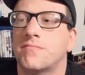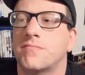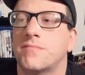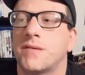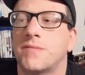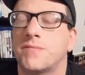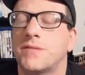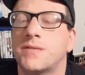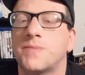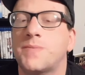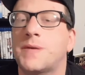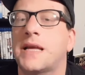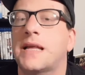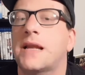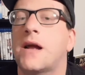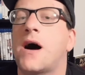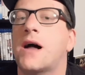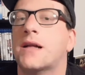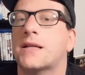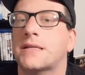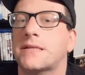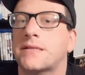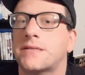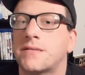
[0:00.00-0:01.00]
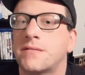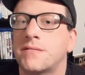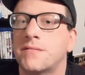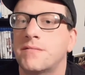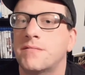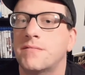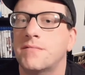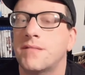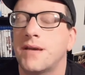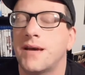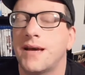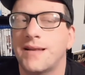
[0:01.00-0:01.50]
I'm just being honest.
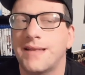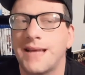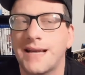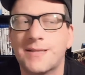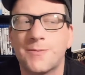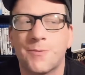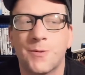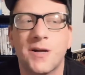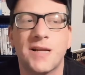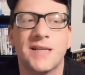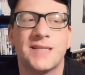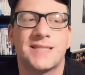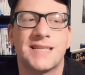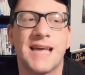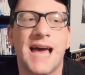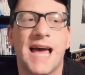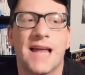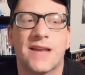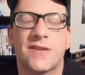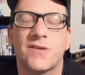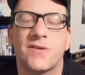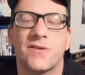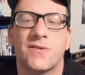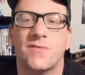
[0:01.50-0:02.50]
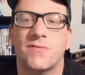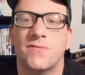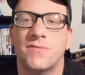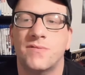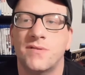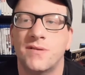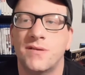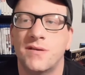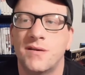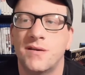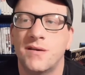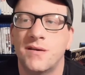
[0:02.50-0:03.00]
And that's pretty sad, too.
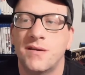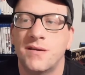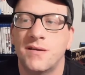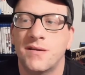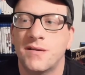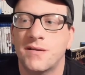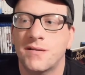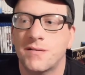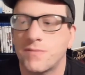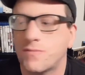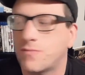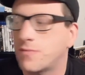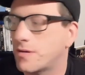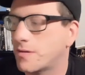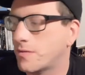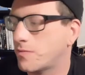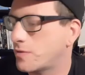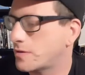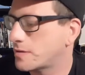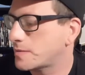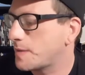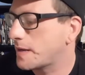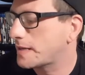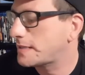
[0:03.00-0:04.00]
Where's my